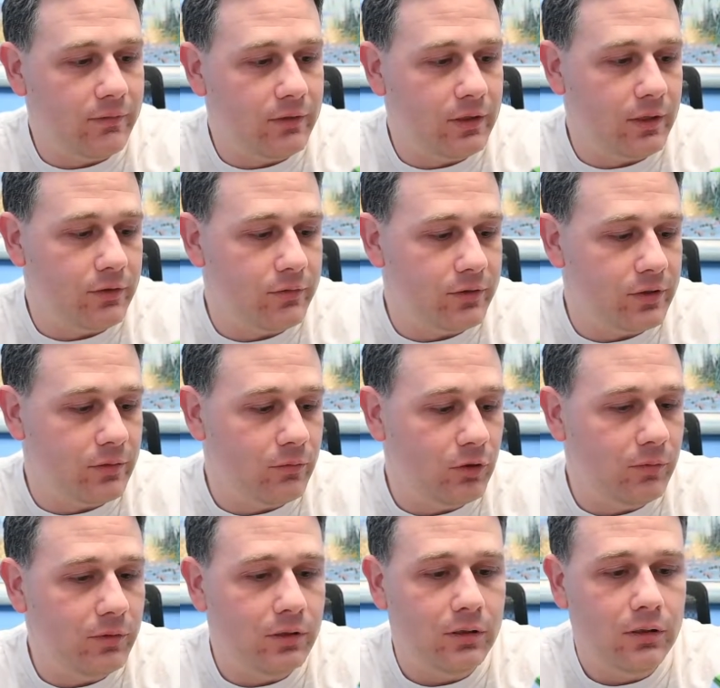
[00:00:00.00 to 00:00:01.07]
Nintendo Switch, and
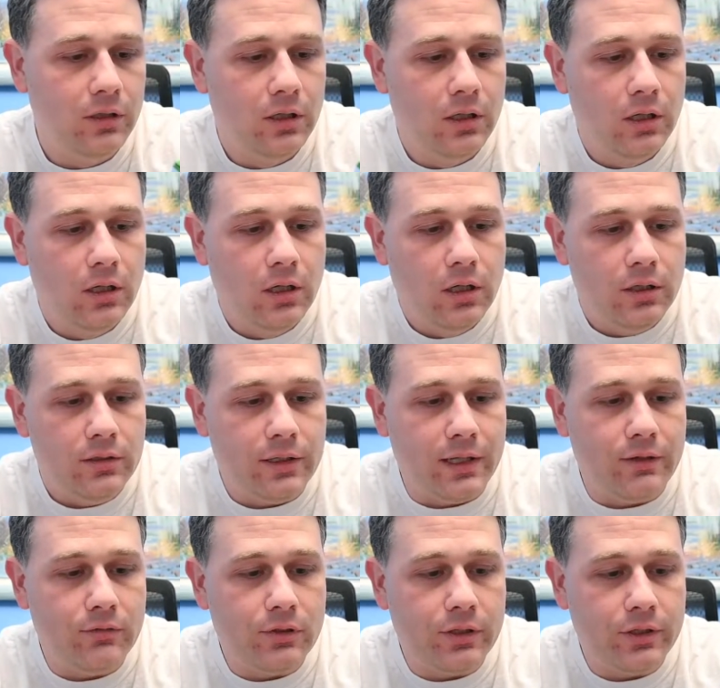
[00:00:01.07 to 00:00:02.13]
mobile.
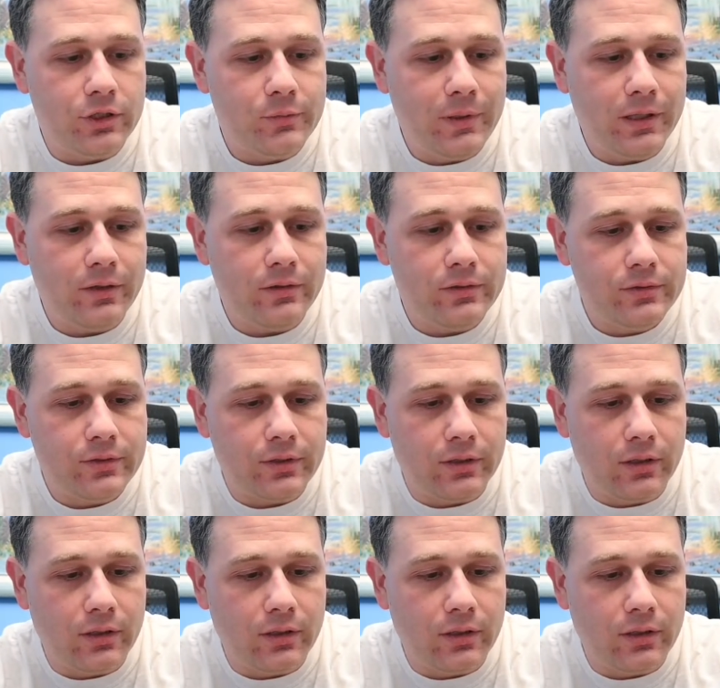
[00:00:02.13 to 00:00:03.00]
Nanoclear speakers.